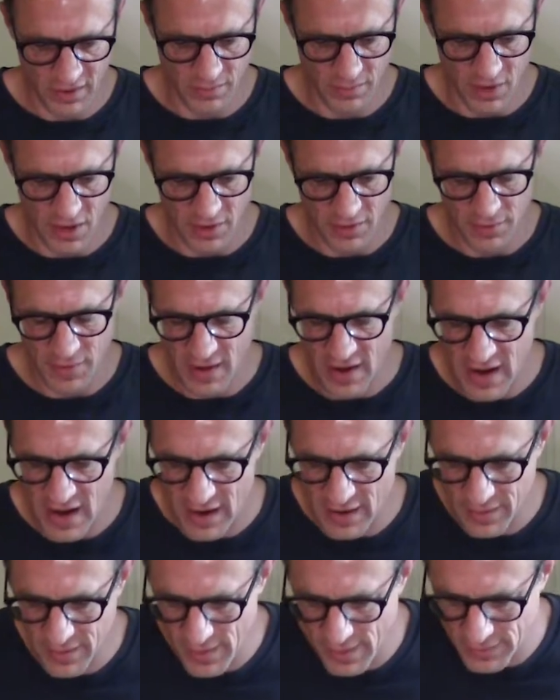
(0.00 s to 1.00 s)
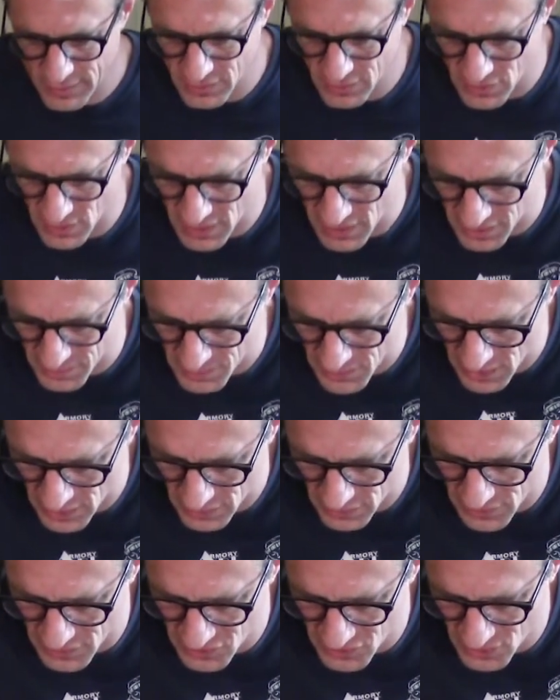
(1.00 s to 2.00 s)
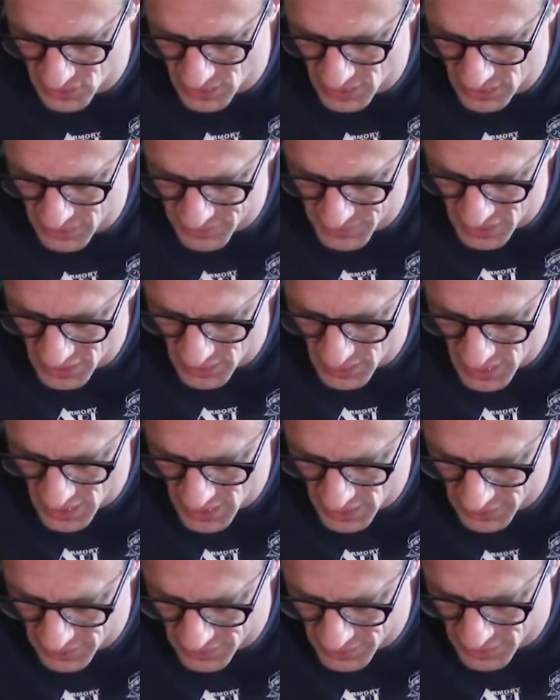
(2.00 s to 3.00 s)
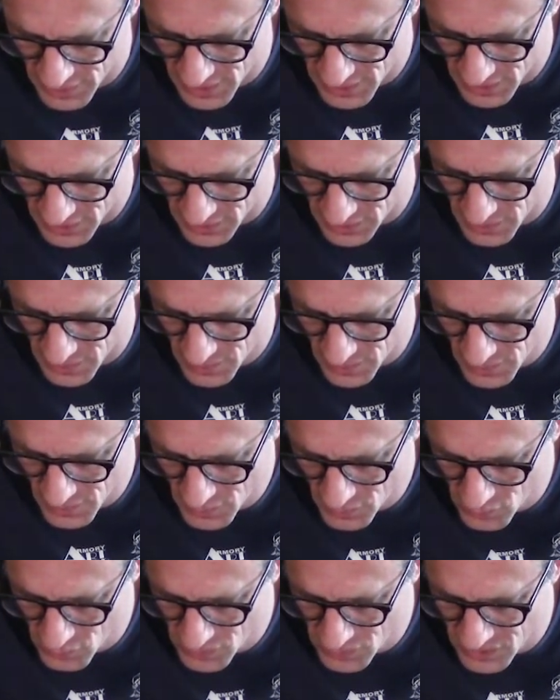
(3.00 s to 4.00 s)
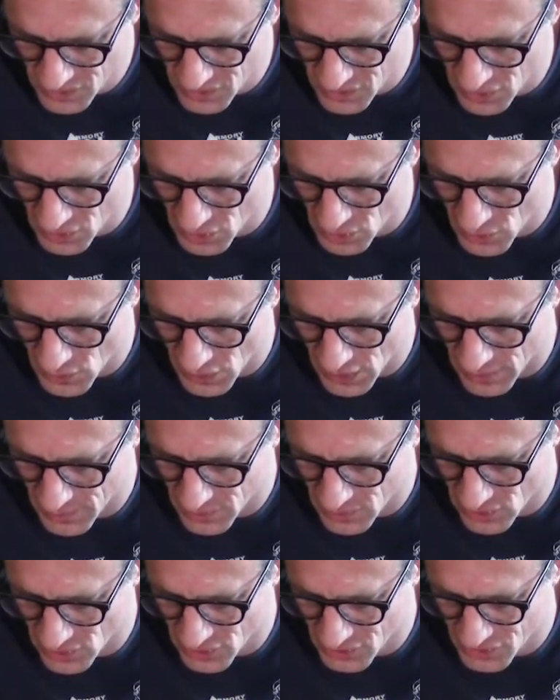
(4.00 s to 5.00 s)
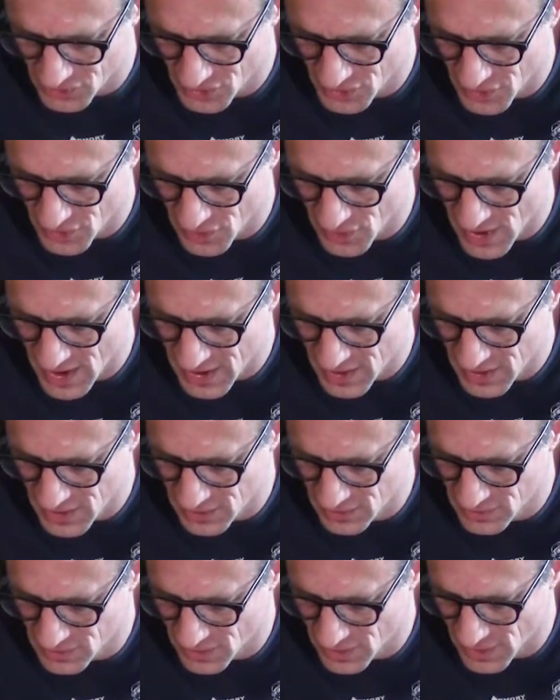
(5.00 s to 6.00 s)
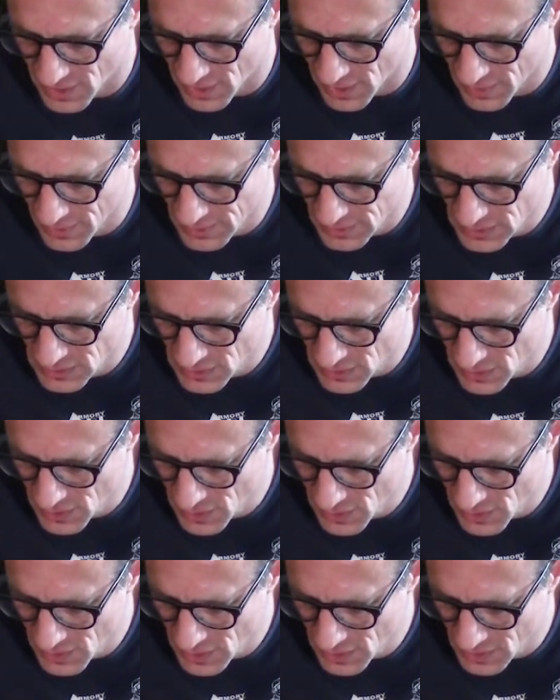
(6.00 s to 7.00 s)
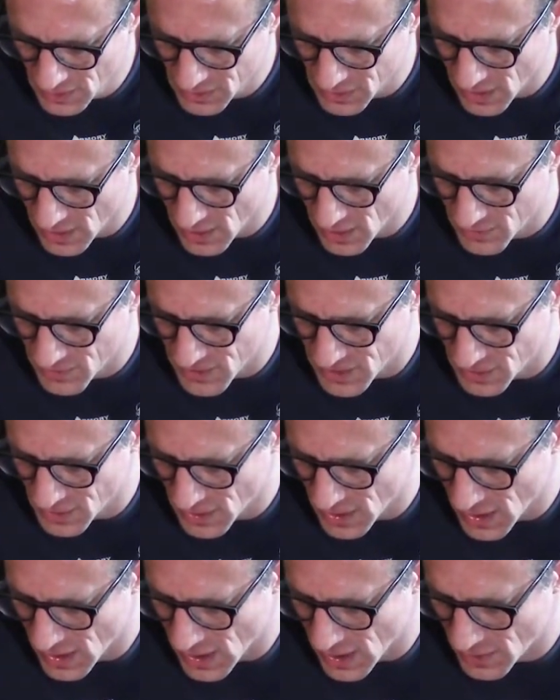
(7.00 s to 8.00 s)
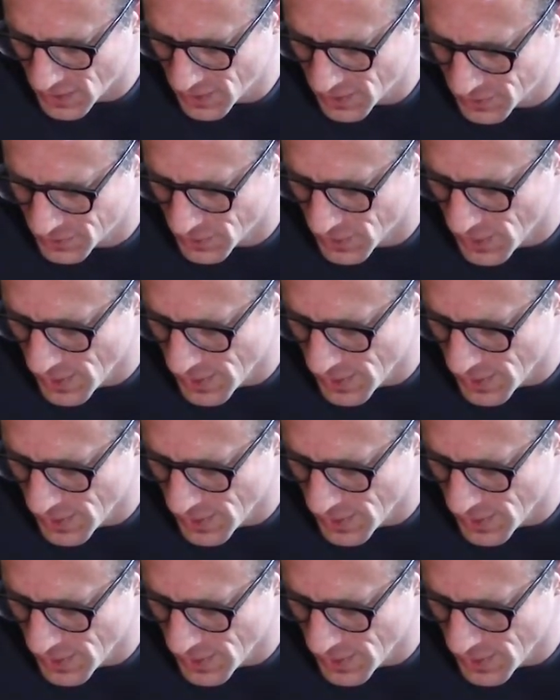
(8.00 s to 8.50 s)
can mark that, go ahead and mark this one if I want, or I can do it when I'm closer to ready to carving on it.